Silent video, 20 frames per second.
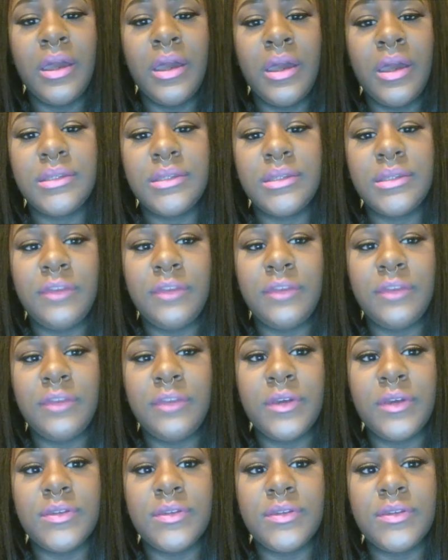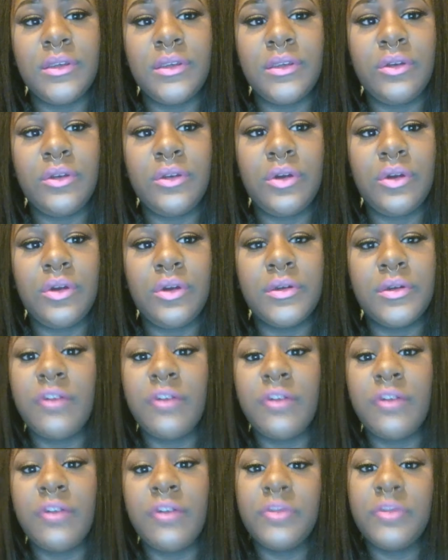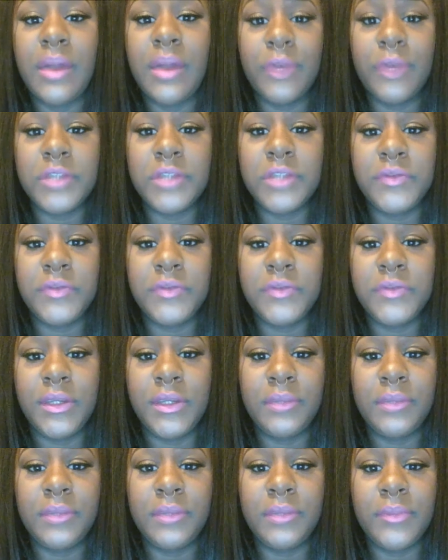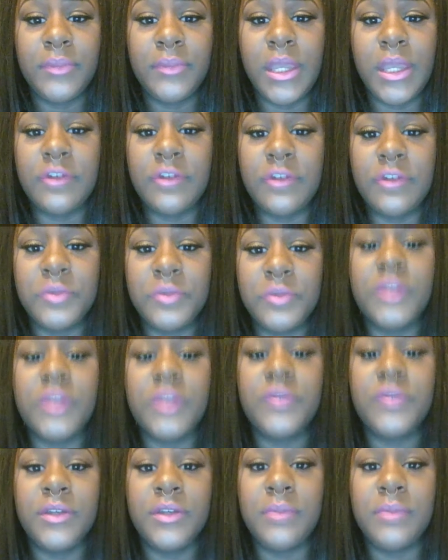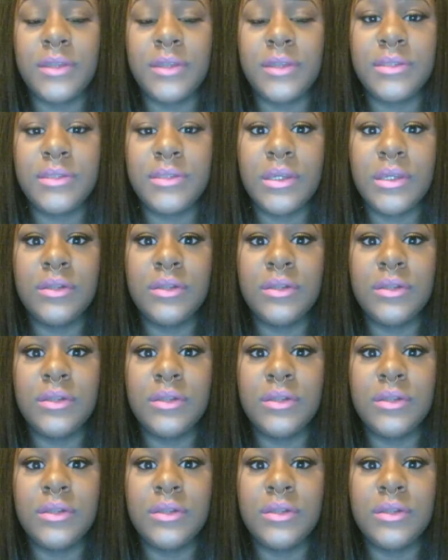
to get a piercing, because I'm breastfeeding, and I was breastfeeding my son.